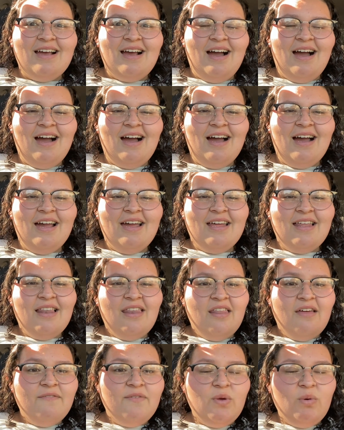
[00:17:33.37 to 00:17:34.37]
I
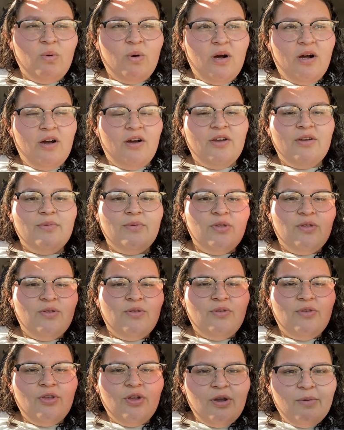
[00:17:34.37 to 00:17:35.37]
love you all.
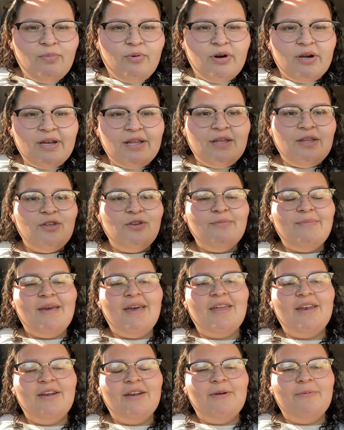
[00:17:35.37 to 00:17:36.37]
You're important, you
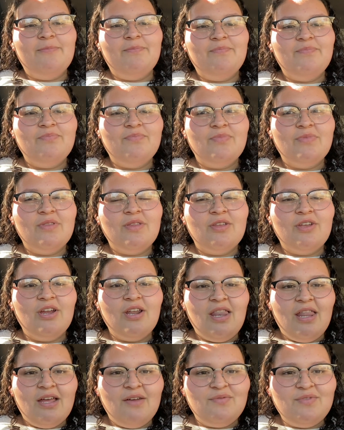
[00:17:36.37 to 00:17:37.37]
matter, you're
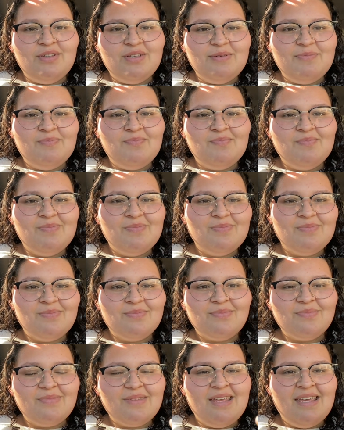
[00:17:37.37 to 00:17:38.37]
loved.
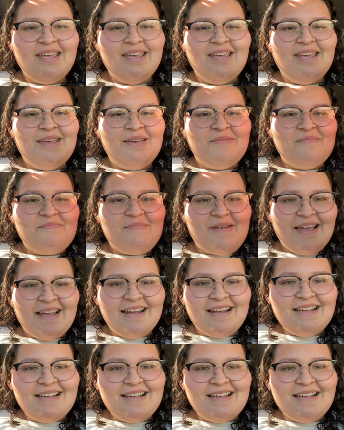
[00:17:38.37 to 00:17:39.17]
Bye,